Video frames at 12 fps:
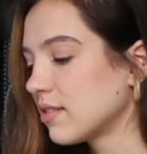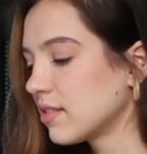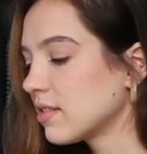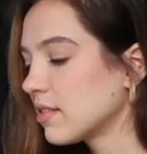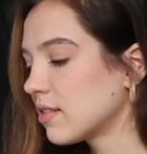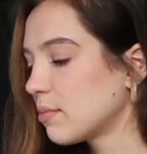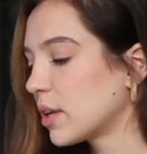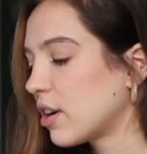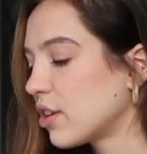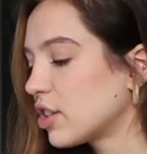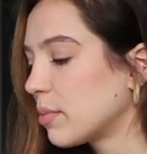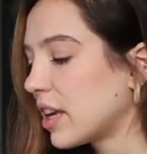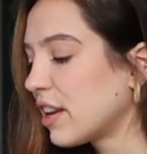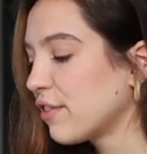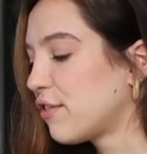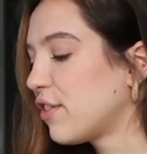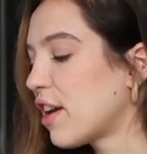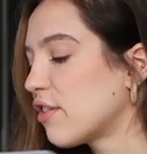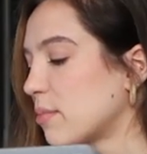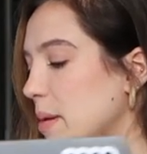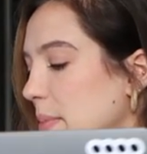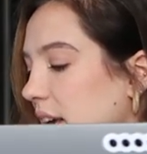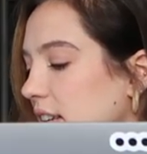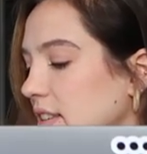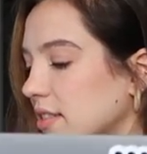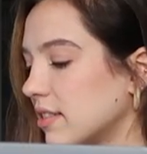Oh my gosh, I'm getting fluff on my bed.